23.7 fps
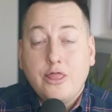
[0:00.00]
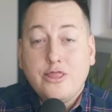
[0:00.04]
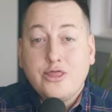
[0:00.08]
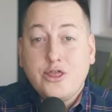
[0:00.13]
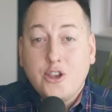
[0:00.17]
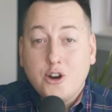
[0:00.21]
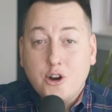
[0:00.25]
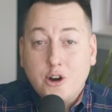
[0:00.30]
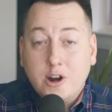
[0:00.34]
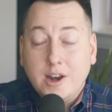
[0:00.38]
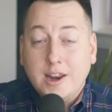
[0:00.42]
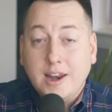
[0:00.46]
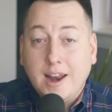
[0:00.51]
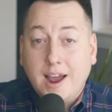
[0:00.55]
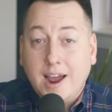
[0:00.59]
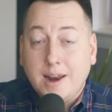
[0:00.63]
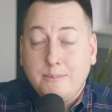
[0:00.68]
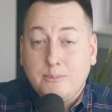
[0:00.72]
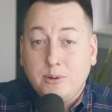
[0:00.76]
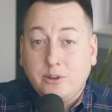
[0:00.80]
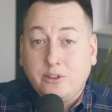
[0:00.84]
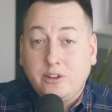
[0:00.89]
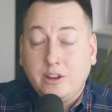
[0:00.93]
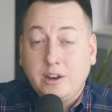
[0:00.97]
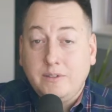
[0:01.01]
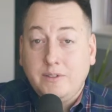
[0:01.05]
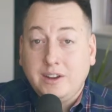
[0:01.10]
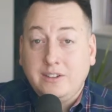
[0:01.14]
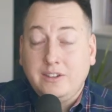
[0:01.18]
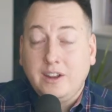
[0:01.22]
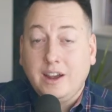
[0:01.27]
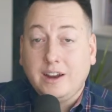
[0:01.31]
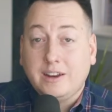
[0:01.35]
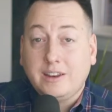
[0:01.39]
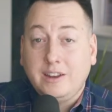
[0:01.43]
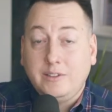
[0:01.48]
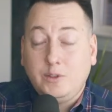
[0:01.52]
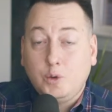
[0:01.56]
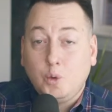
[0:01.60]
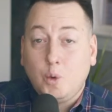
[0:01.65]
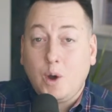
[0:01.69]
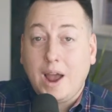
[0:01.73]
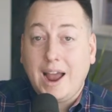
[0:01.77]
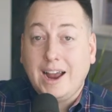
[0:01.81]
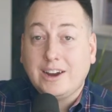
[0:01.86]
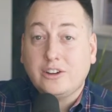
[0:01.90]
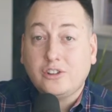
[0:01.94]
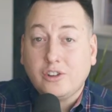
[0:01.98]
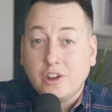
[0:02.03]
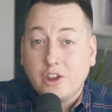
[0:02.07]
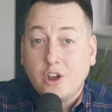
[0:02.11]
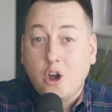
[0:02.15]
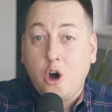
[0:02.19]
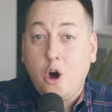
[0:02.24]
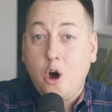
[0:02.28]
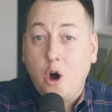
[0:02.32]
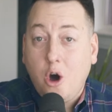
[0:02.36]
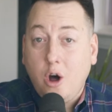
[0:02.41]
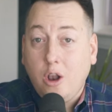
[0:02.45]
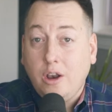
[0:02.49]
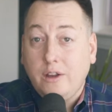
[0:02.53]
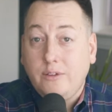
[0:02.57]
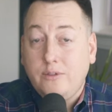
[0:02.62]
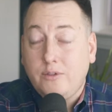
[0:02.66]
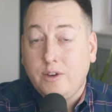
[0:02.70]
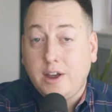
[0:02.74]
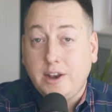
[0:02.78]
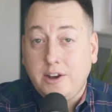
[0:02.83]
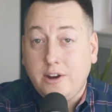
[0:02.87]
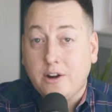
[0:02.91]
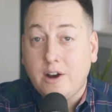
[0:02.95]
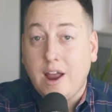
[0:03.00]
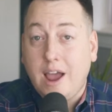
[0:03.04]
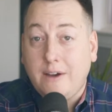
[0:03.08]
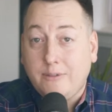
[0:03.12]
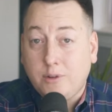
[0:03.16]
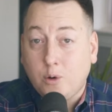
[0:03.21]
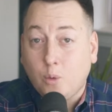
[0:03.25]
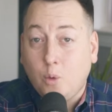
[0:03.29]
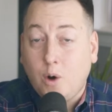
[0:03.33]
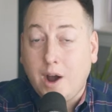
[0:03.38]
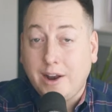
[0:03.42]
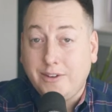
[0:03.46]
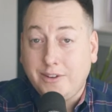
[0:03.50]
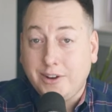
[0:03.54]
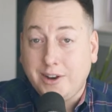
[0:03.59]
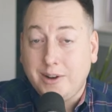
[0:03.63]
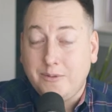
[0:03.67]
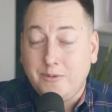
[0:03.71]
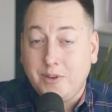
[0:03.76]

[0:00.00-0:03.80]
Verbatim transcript: 39% of executives will actually call a vendor after watching a